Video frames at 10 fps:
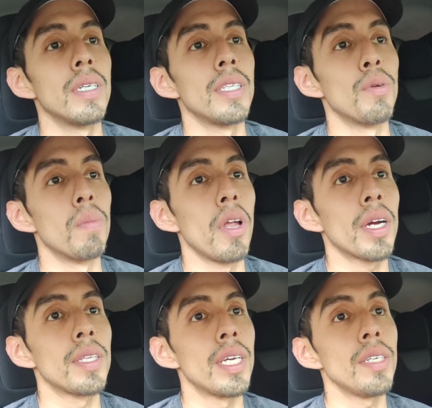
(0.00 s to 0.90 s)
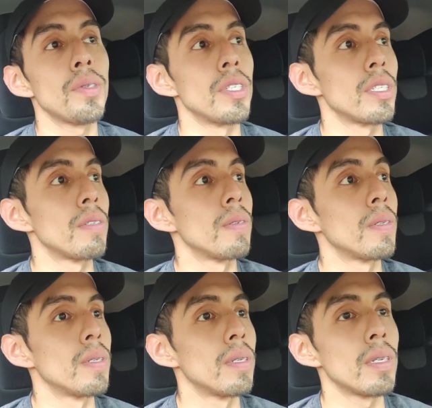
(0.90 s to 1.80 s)
they were blocking the entrance,
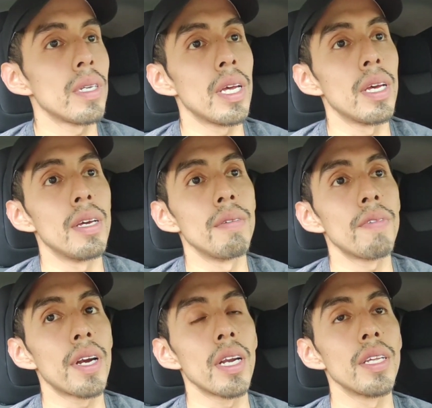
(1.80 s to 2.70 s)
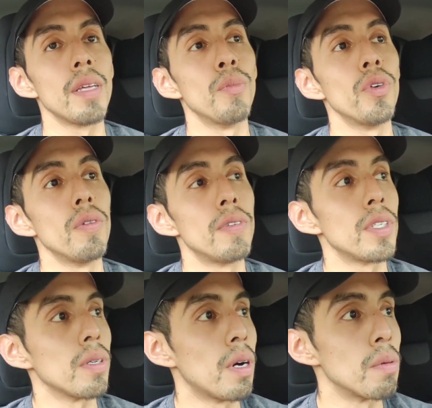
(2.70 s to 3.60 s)
and finally they moved,
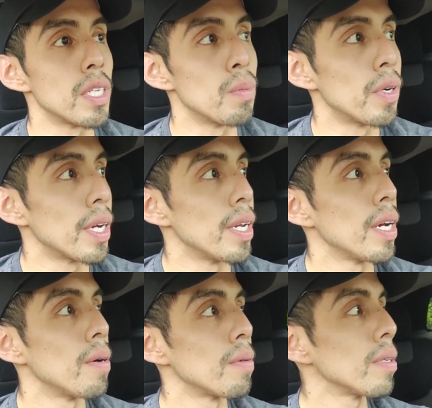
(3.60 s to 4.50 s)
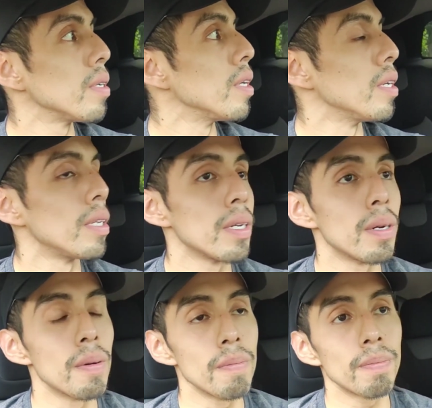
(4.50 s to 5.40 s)
so I was able to get out. And
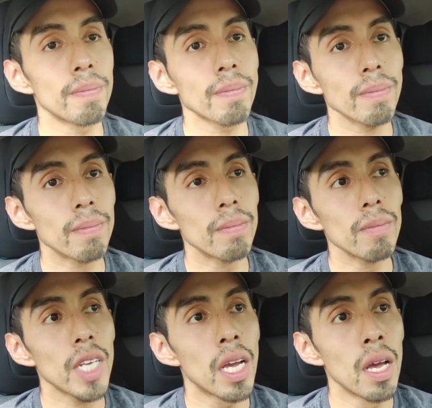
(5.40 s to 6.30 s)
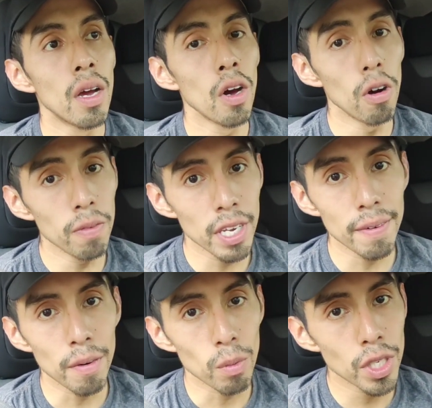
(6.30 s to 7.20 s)
um, hopefully
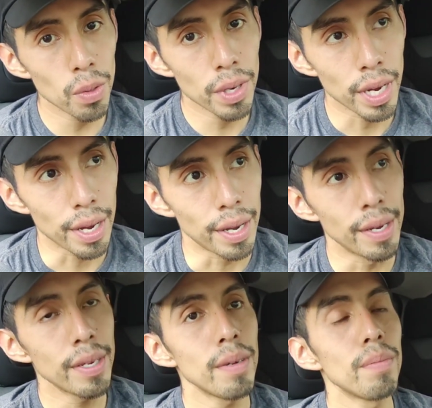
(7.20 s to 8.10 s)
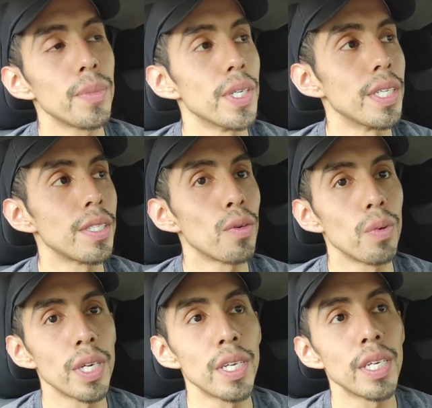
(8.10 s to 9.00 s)
everyone's okay, but
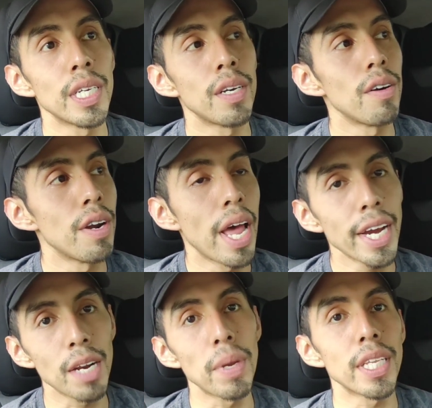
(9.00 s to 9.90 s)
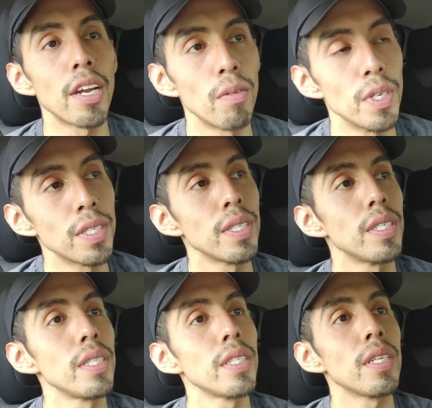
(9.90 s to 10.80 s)
we're not gonna make that our
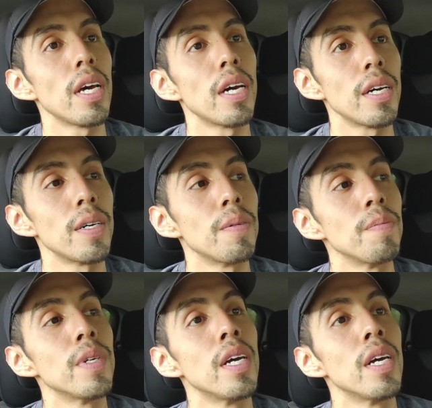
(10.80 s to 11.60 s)
business. Um,